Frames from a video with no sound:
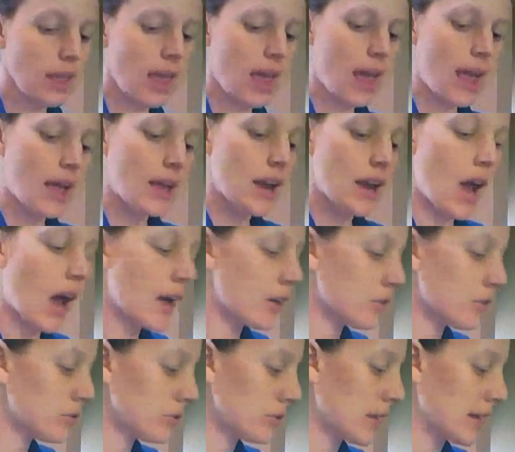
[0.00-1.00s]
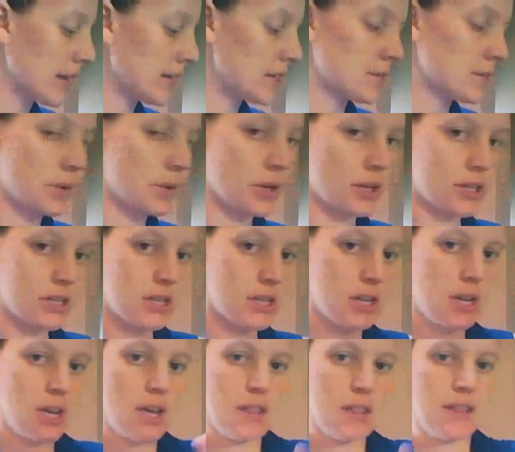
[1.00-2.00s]
And I don't like to put
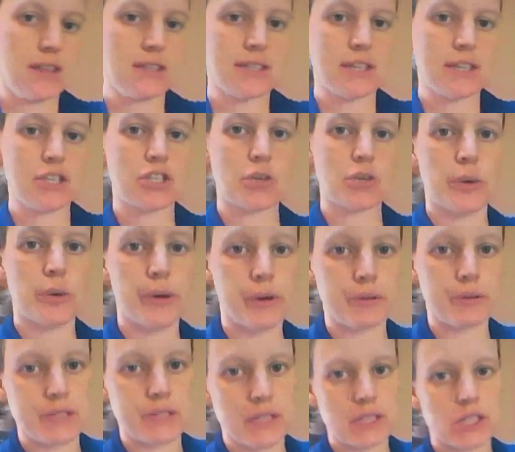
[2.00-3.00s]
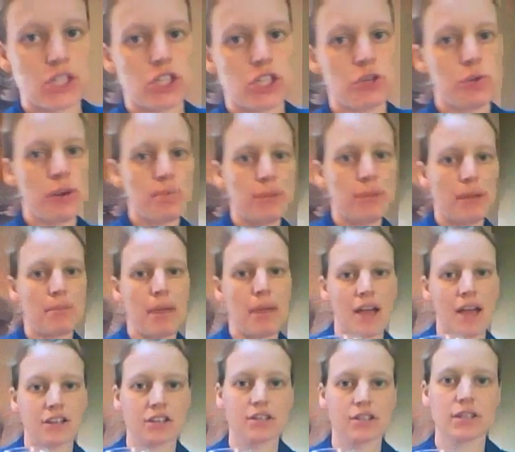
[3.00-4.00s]
the essential oils into a big
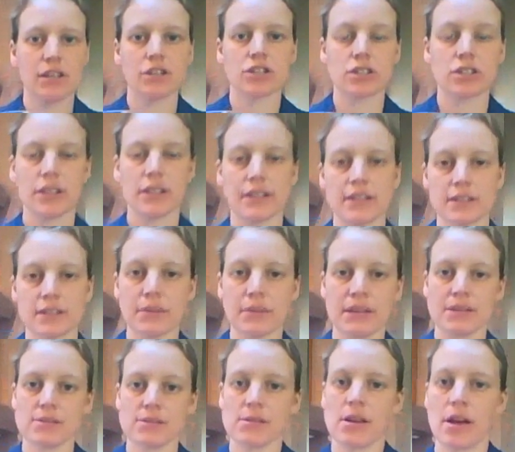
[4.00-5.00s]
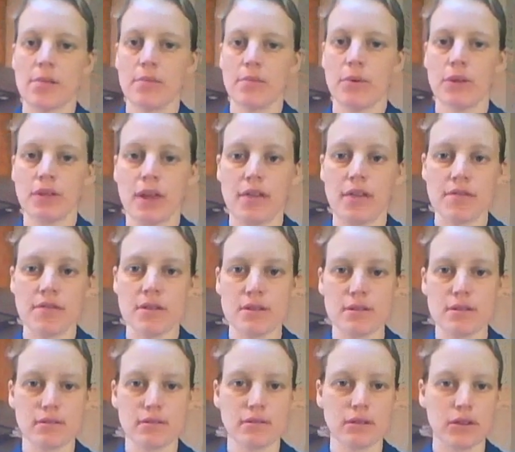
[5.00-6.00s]
batch because I usually like to mix it up with
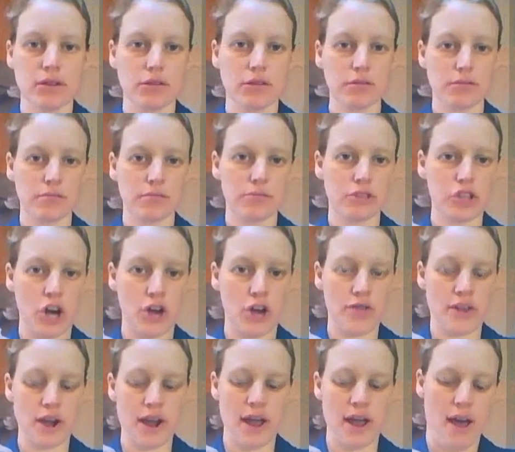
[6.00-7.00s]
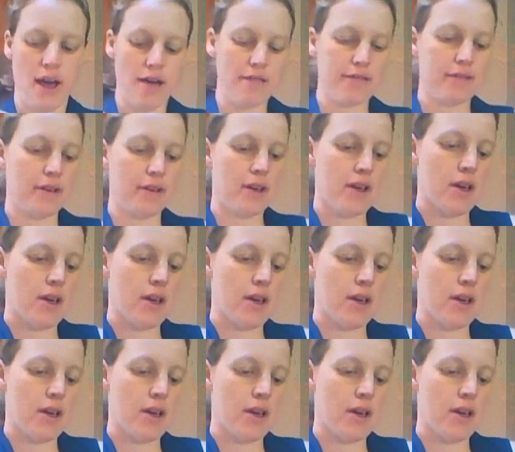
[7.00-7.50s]
every little jar that I have.